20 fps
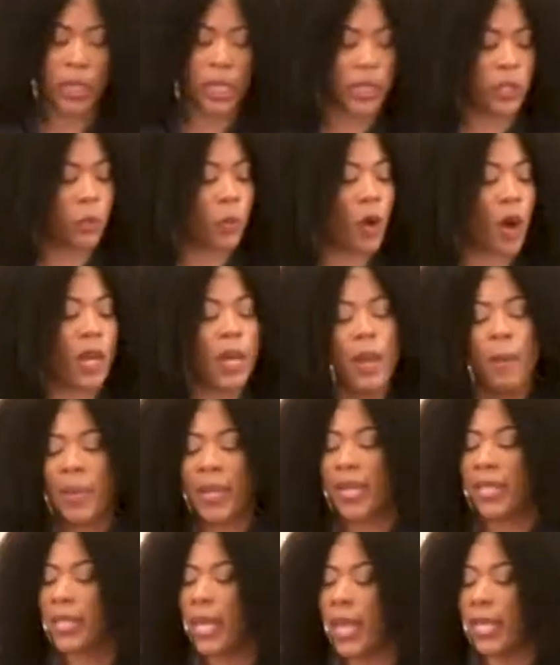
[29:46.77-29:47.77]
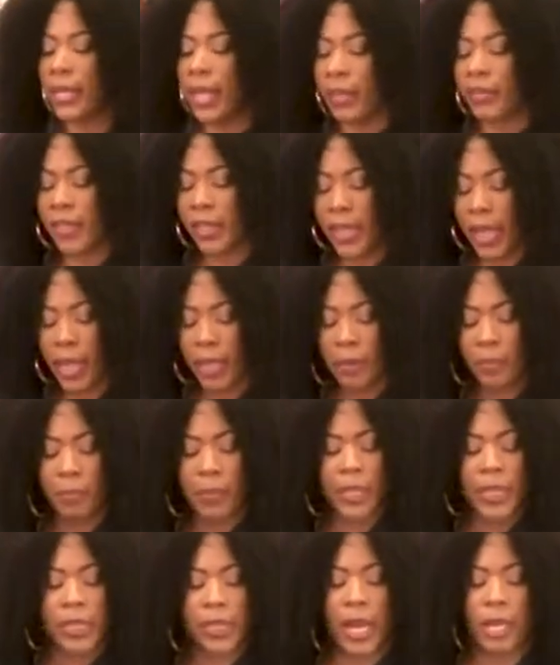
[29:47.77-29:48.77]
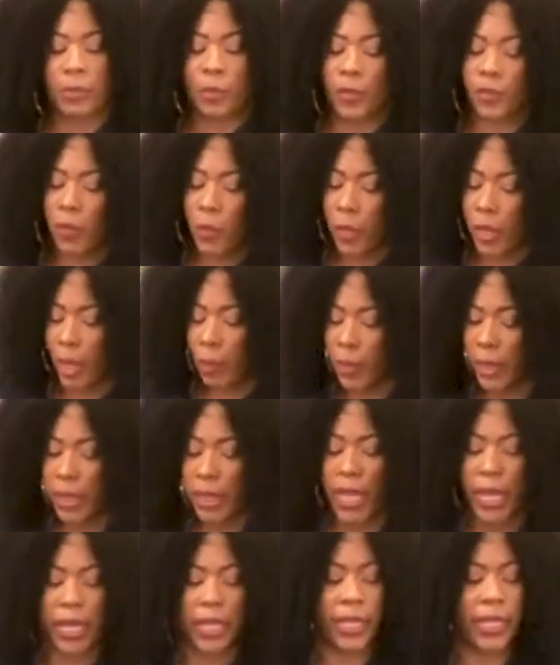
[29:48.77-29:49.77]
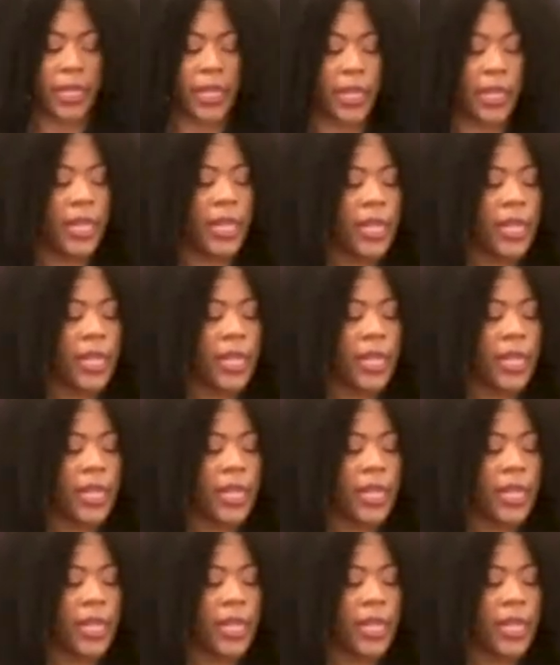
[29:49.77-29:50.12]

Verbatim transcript: this walk because, as I've said many times before, and I'm gonna say it again,